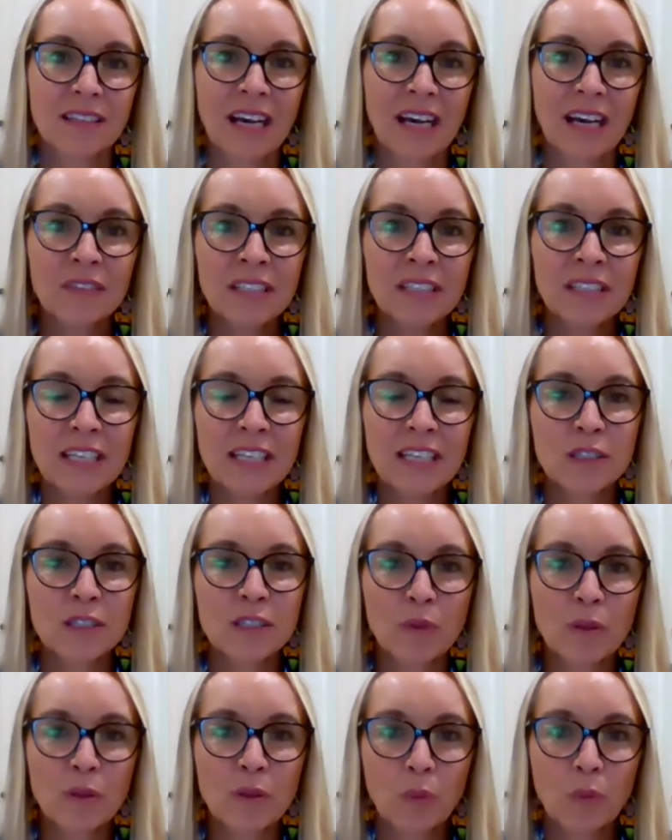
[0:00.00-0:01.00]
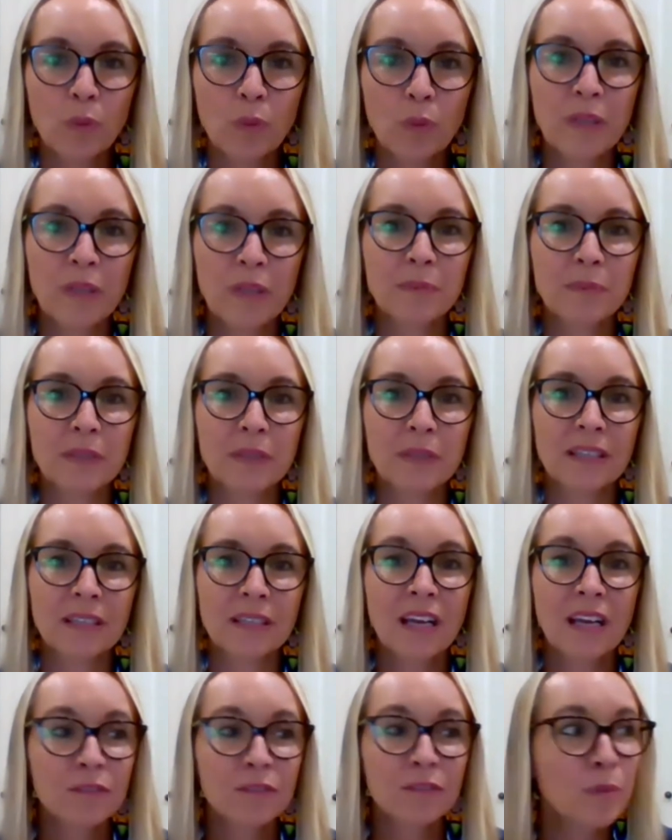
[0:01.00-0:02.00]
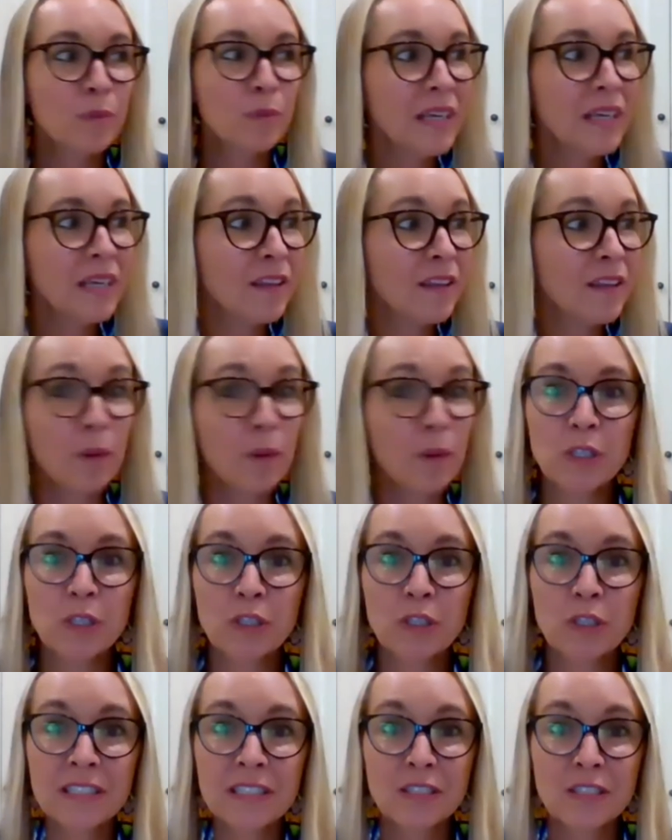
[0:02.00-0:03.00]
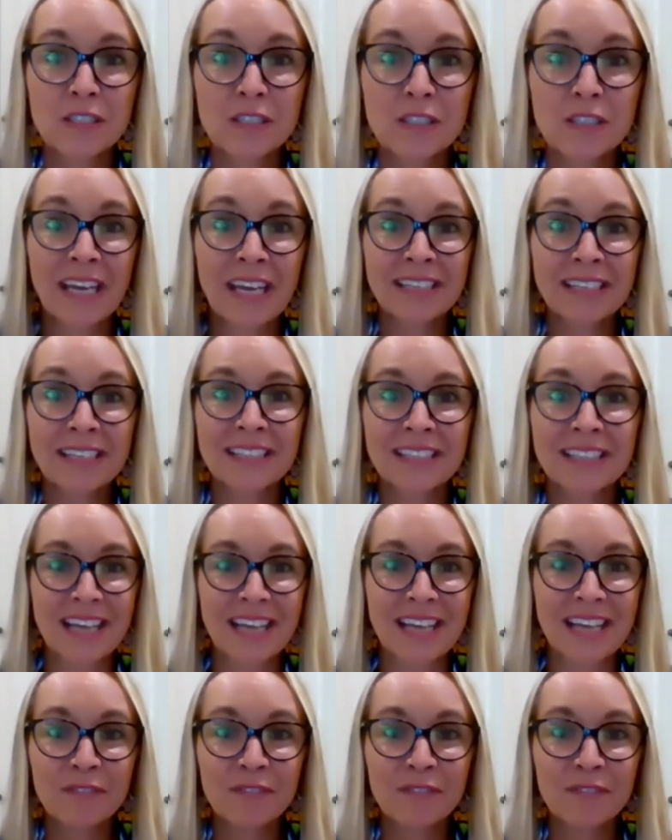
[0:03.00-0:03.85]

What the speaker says: I've connected with more people. For me, the opportunities are endless.